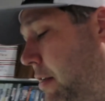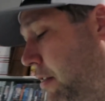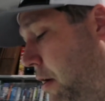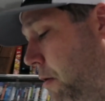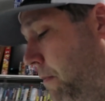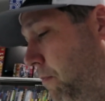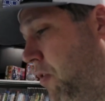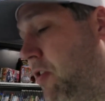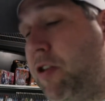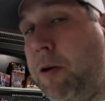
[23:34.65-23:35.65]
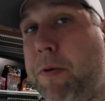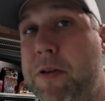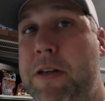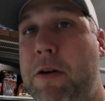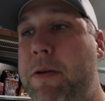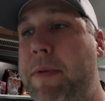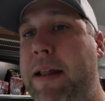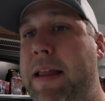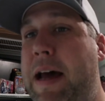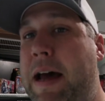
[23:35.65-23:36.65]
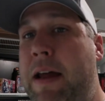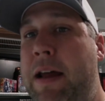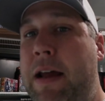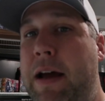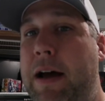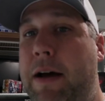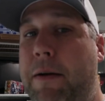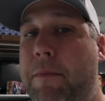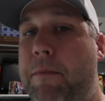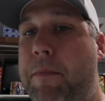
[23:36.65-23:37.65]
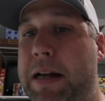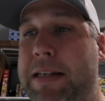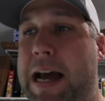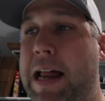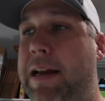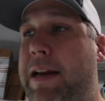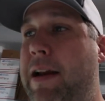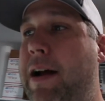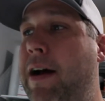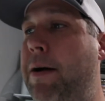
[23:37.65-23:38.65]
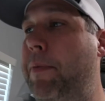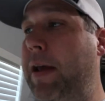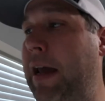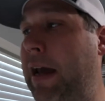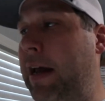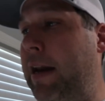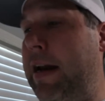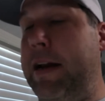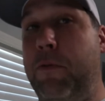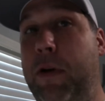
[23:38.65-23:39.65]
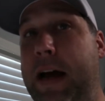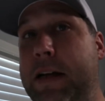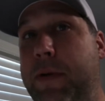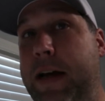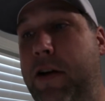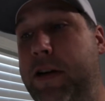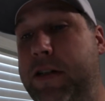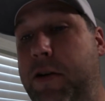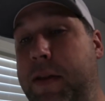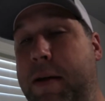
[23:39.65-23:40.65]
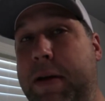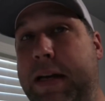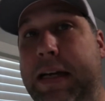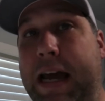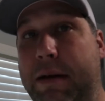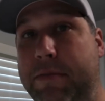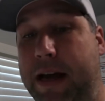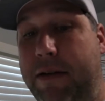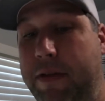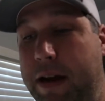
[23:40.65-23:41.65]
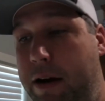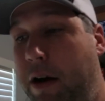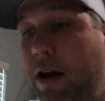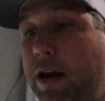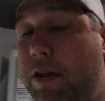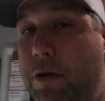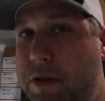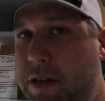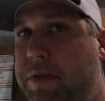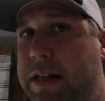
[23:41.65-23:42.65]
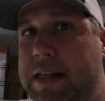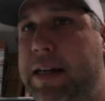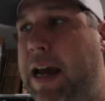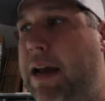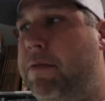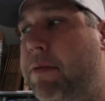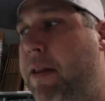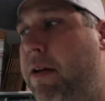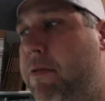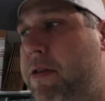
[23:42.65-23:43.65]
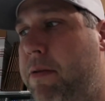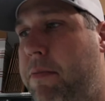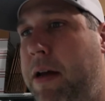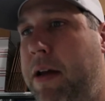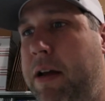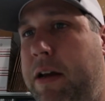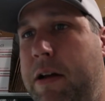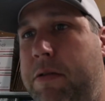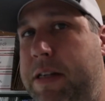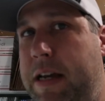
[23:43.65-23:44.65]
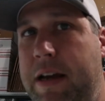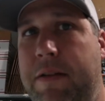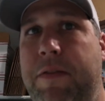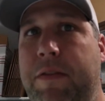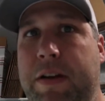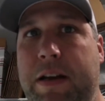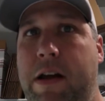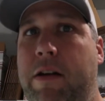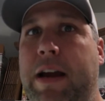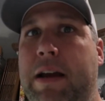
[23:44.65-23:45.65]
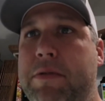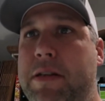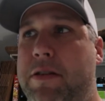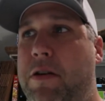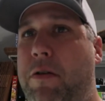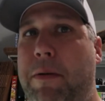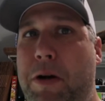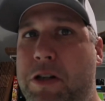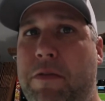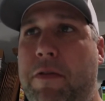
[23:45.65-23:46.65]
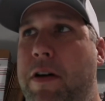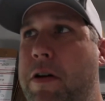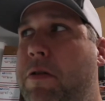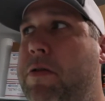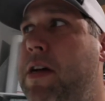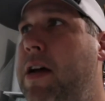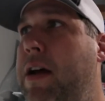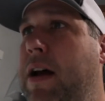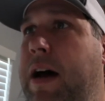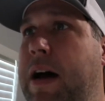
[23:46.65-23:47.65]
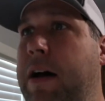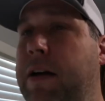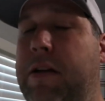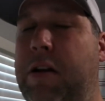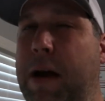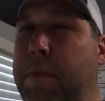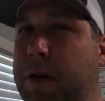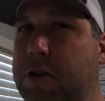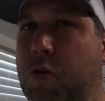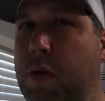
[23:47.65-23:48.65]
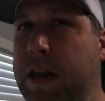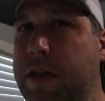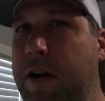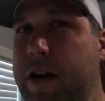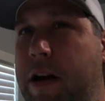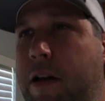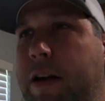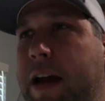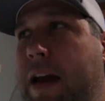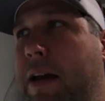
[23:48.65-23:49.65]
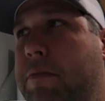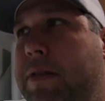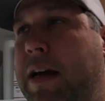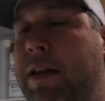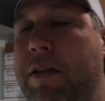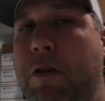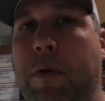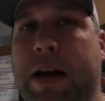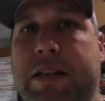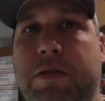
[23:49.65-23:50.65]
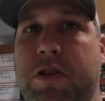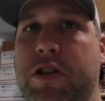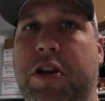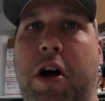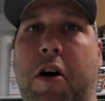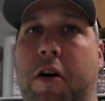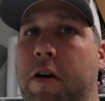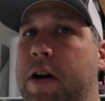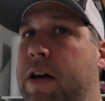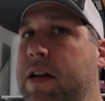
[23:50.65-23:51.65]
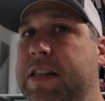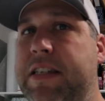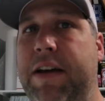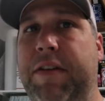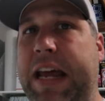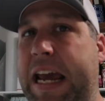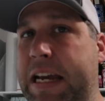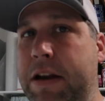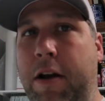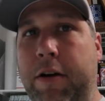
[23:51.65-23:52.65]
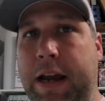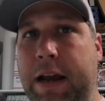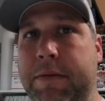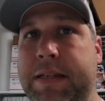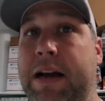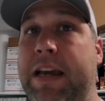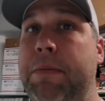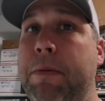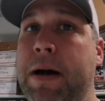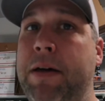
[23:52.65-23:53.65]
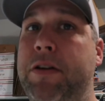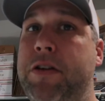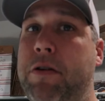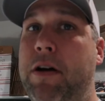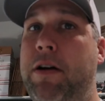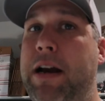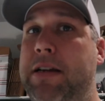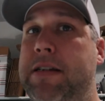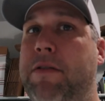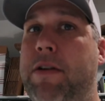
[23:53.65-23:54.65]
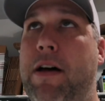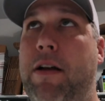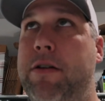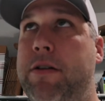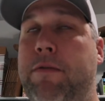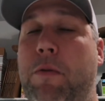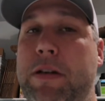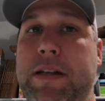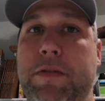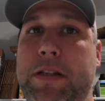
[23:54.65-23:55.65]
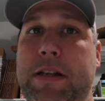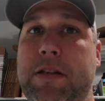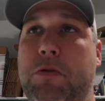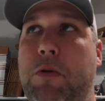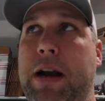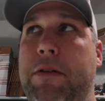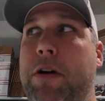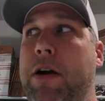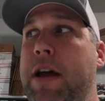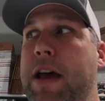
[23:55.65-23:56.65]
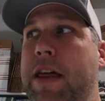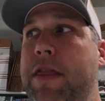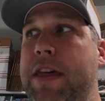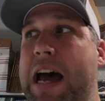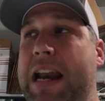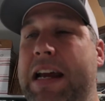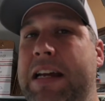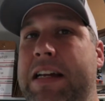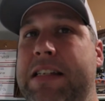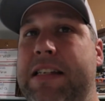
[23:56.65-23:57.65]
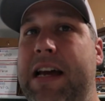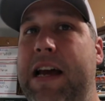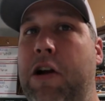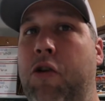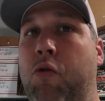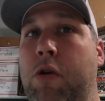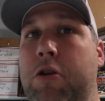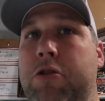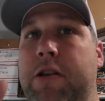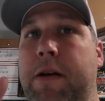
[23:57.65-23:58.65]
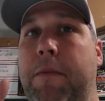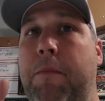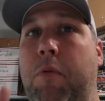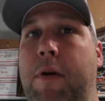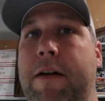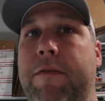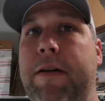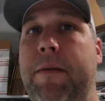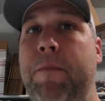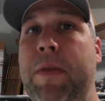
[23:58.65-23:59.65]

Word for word: So super stoked about that. um, I tallied it up, and I didn't realize we had already sold that many games out of there. There were some decent games. I mean, there were some, you know, ten, fifteen dollar games that sold, a bunch of those, a uh, couple of twenty, thirty dollar games, and then the rest was just all seven, eight dollar games. Now keep in mind the two hundred eighty-seven dollars and forty-seven cents or whatever, that is gross profit.